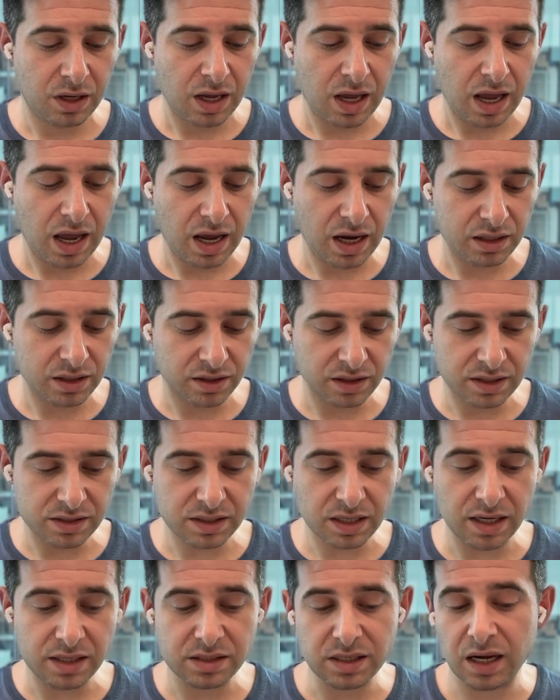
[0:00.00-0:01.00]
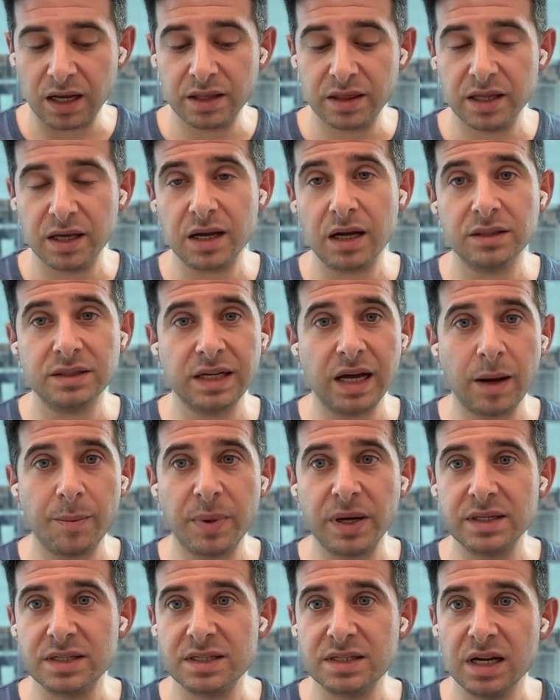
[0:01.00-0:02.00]
And in this case, I think I'll tap
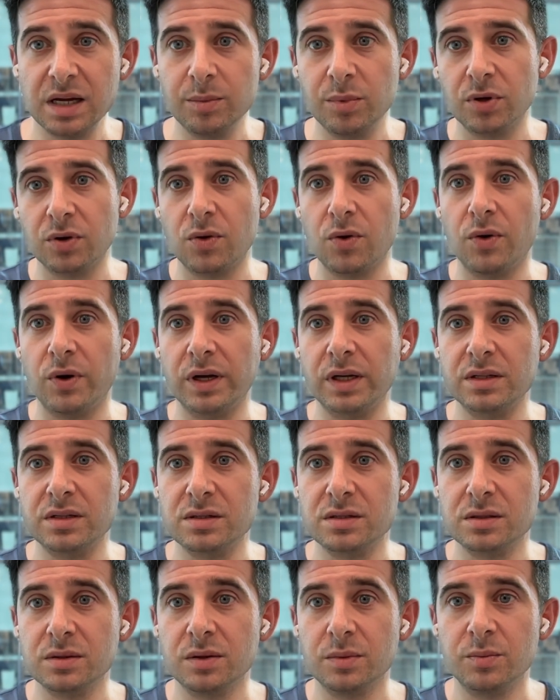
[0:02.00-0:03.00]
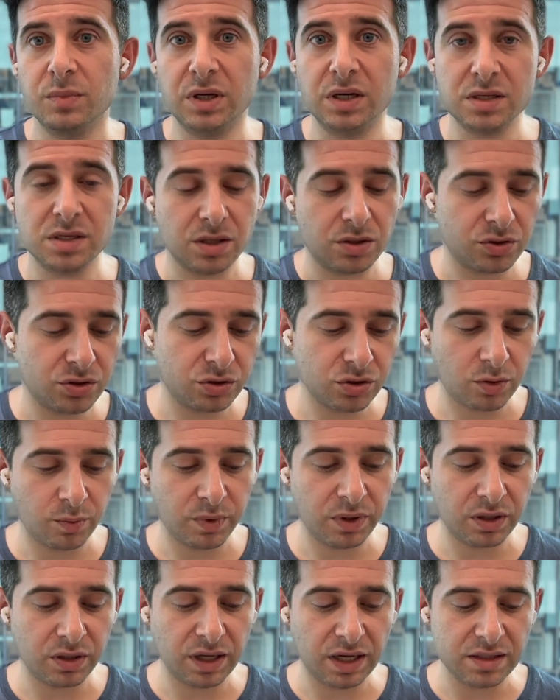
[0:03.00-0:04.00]
on stable coins because it'll show me
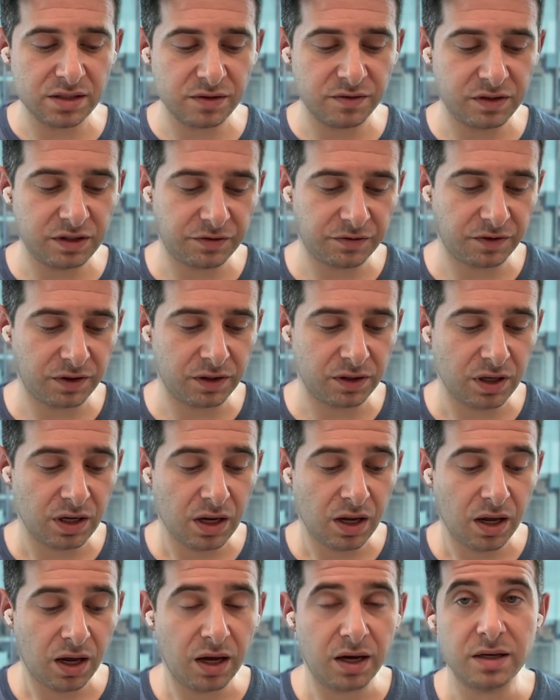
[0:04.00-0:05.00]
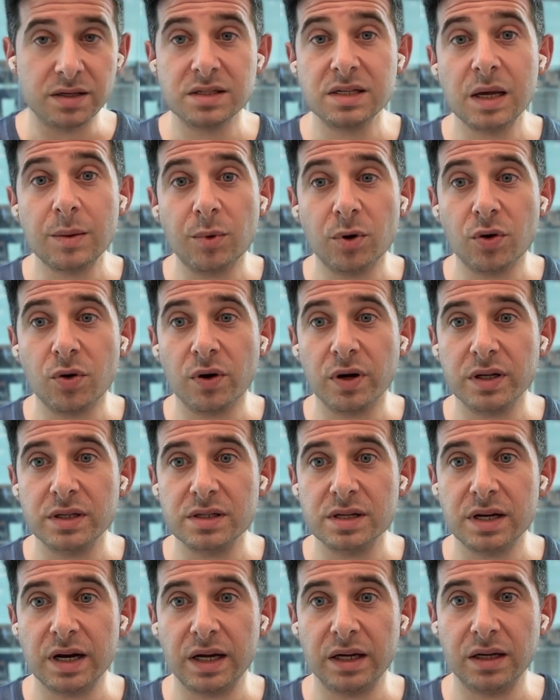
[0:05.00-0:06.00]
lots of different stable coins
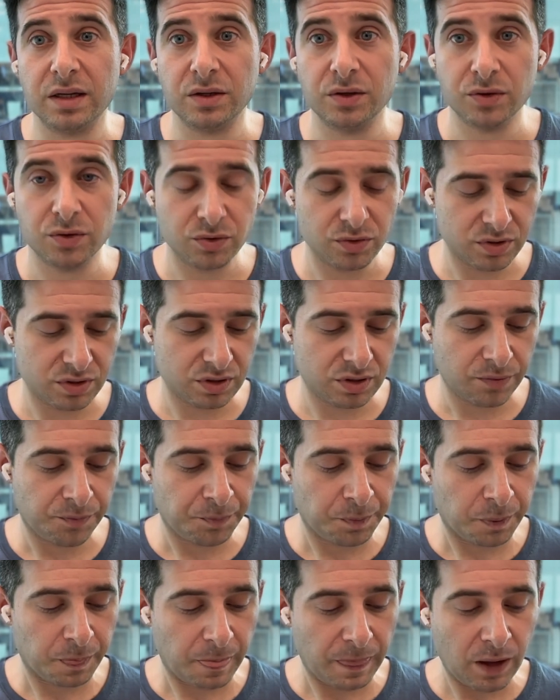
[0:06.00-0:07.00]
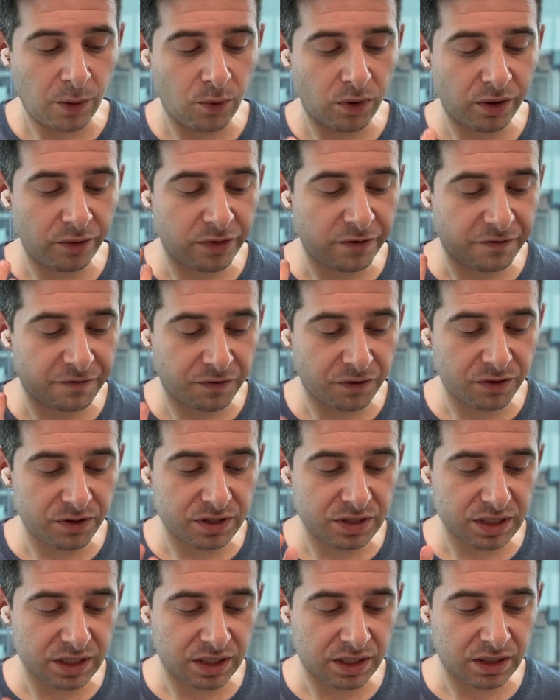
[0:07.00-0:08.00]
that I can use. And one of the
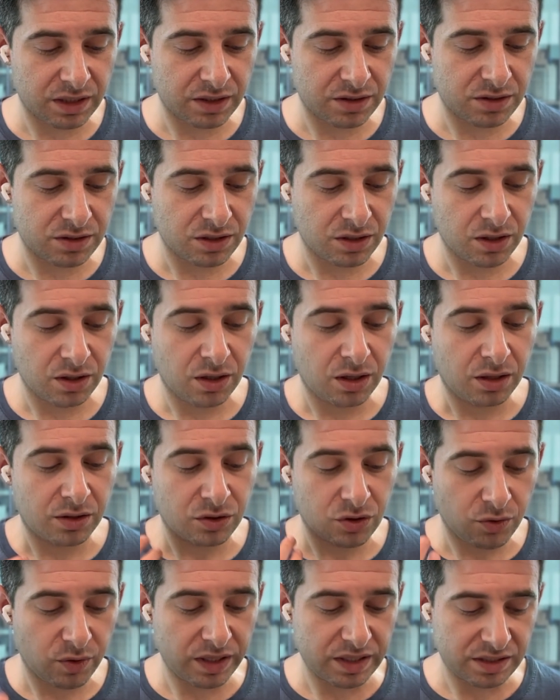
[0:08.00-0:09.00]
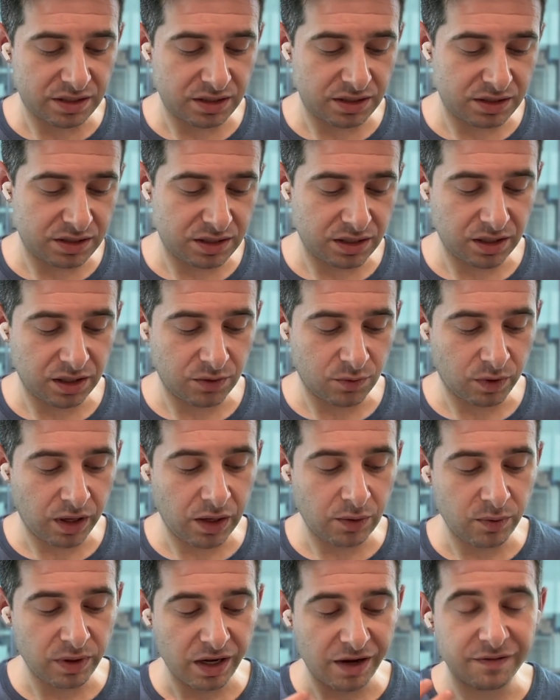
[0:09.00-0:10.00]
first is USDT, right?
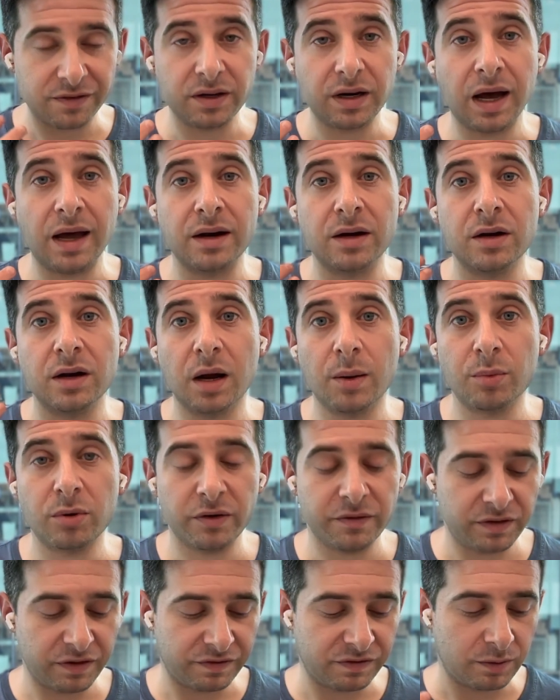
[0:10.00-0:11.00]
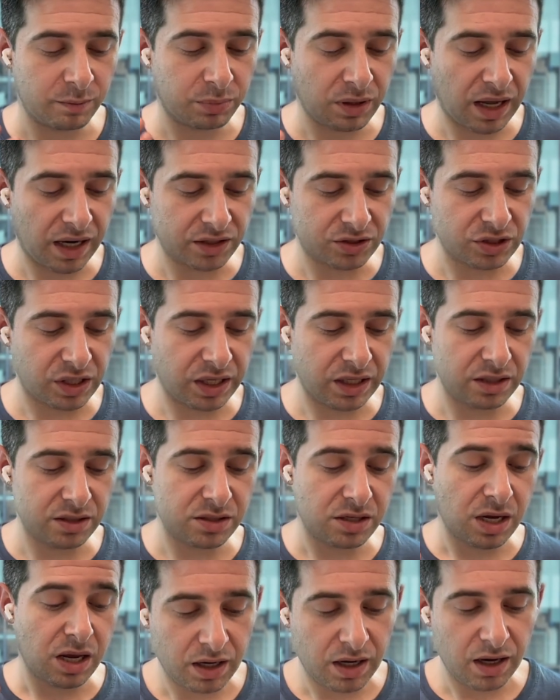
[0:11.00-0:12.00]
We have it on a number of different blockchains.
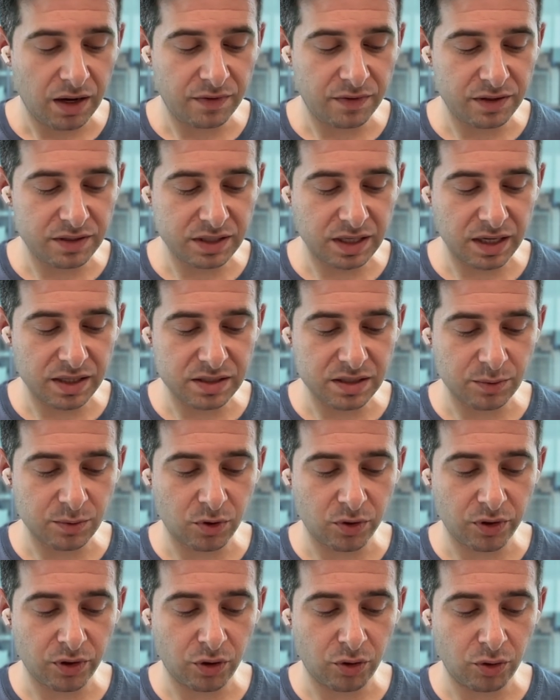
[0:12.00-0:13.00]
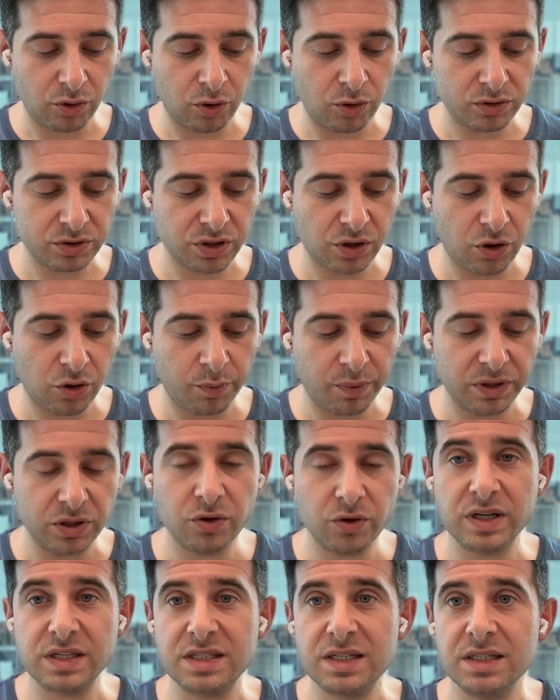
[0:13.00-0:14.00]
In this case, I'm going to open
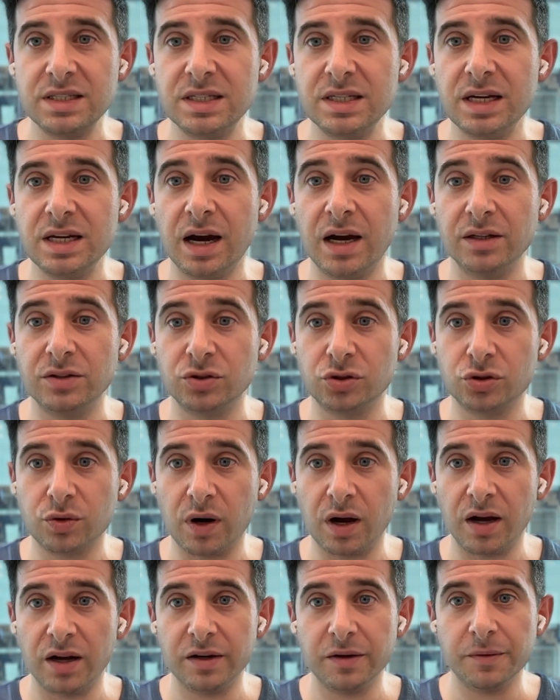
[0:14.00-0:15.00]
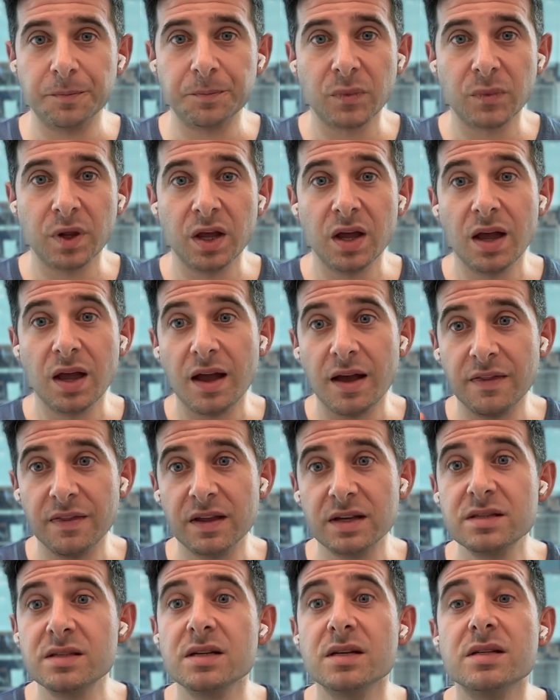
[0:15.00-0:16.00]
USDT on Tron. And
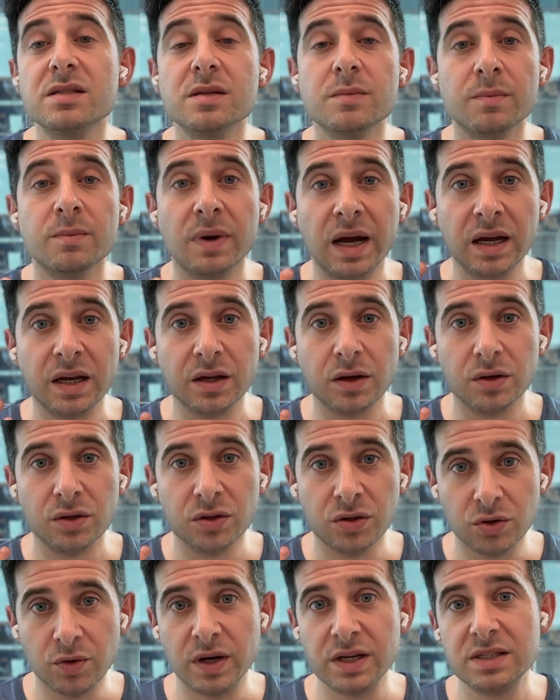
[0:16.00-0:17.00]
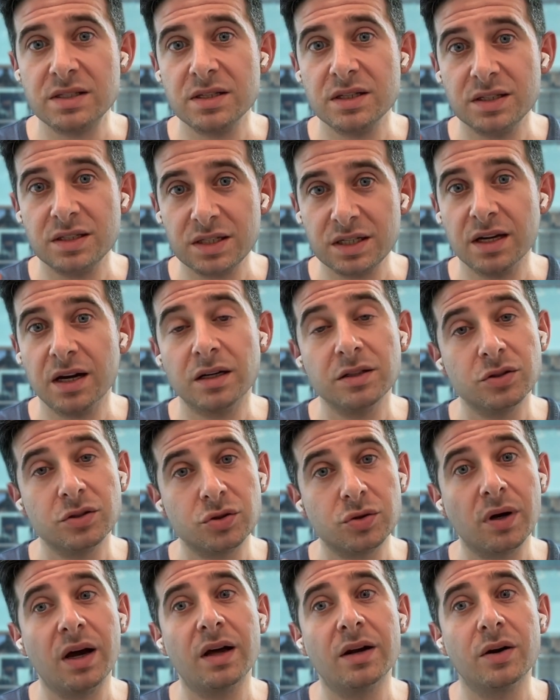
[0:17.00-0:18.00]
this is my USDT on
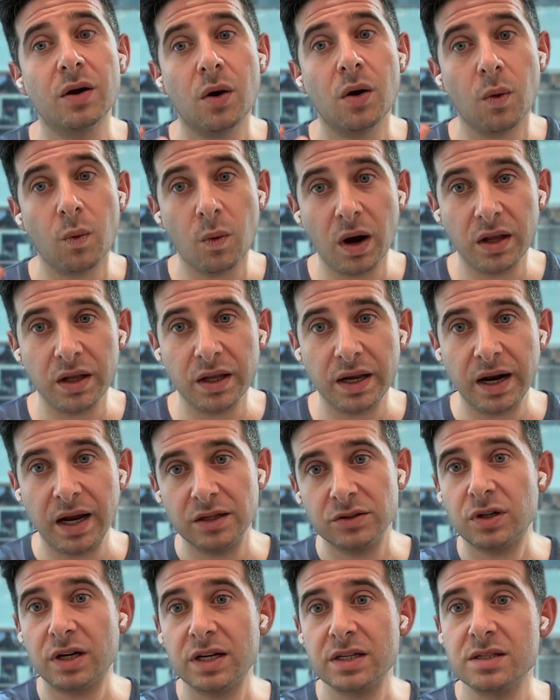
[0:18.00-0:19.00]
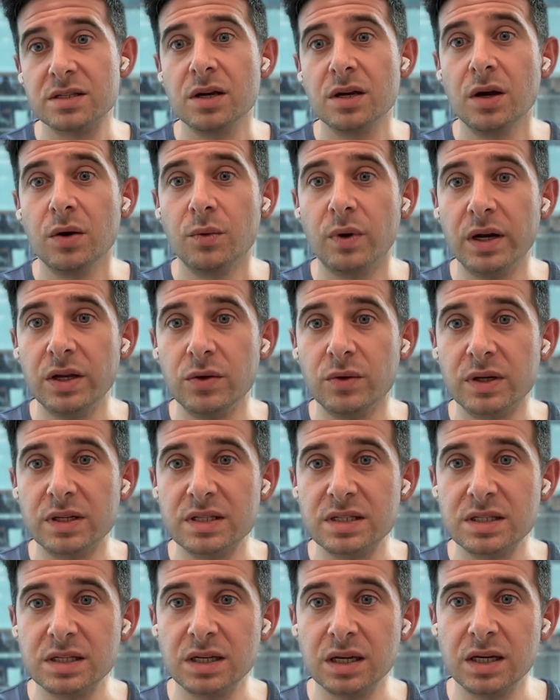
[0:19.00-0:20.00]
Tron wallet address, right? You can
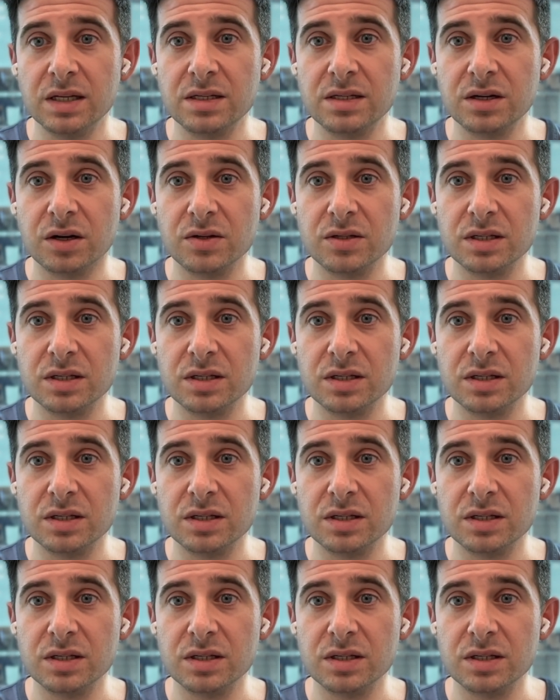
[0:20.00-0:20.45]
see it starts in